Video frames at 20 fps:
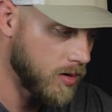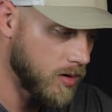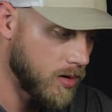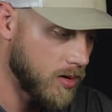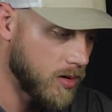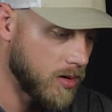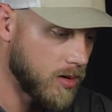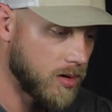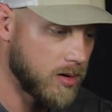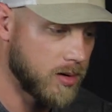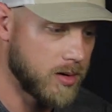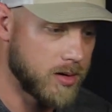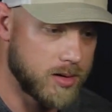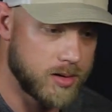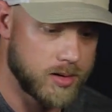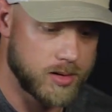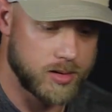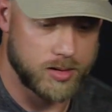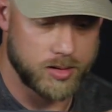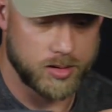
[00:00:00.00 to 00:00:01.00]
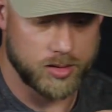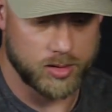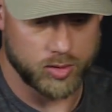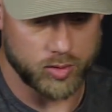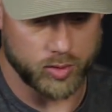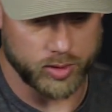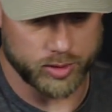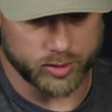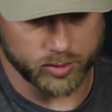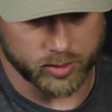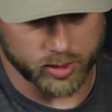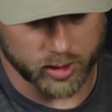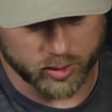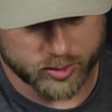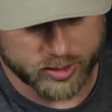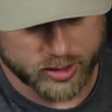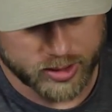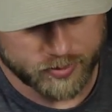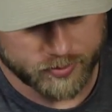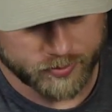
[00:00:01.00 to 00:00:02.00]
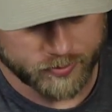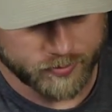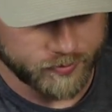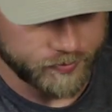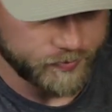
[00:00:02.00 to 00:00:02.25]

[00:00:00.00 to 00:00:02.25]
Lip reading: I'm going to close it.